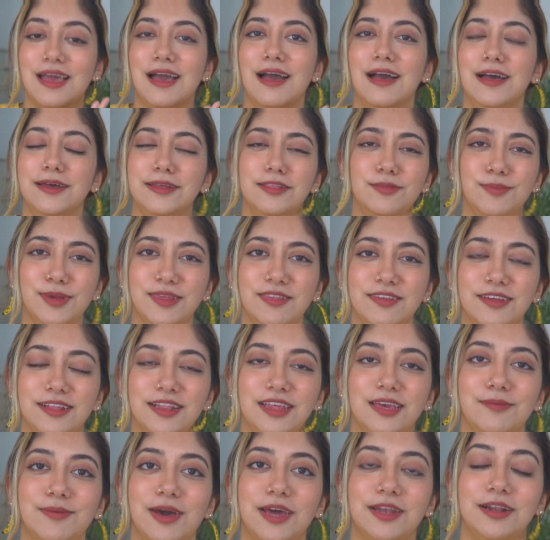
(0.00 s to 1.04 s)
It's
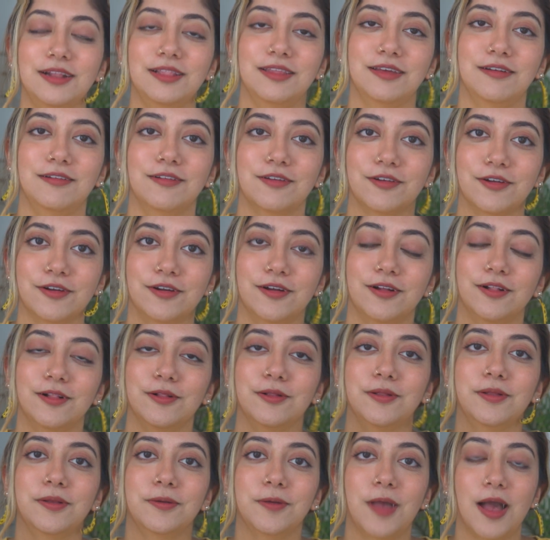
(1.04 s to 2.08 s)
basically about a little
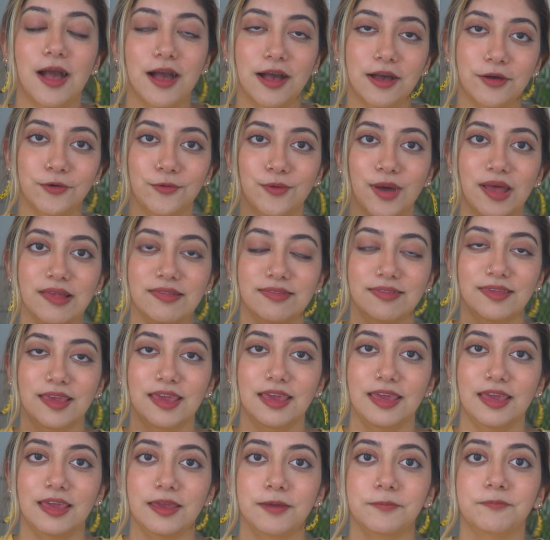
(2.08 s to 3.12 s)
girl who has
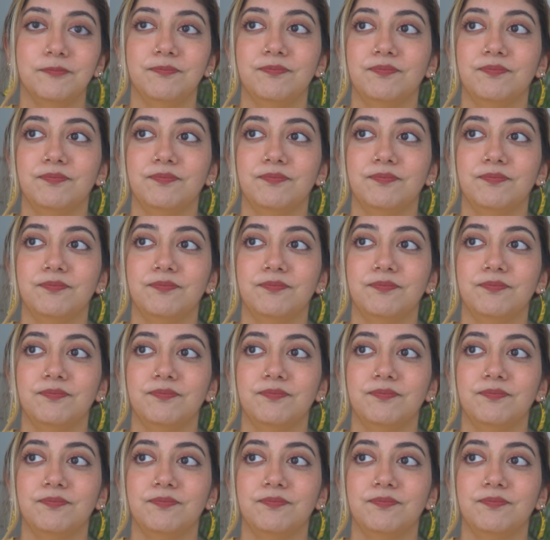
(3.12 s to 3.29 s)
a